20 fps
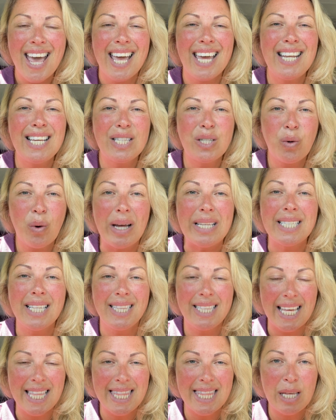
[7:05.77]
It is quite a
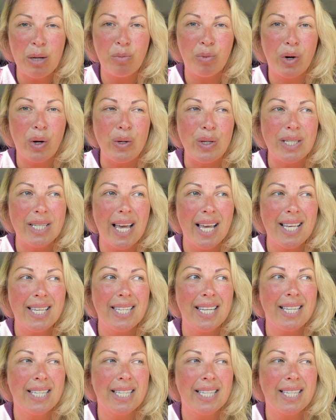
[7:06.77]
lengthy process.